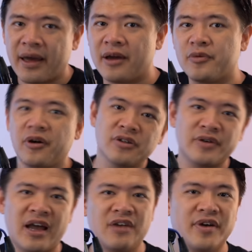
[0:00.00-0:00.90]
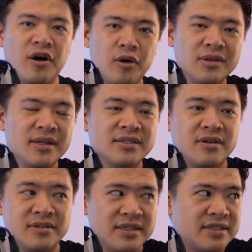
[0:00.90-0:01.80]
And we also have a whole
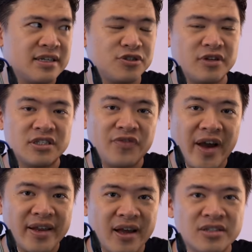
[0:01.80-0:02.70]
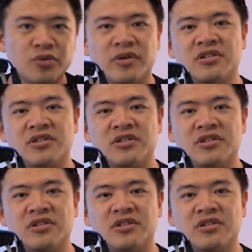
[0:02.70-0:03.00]
list on decentralized finance,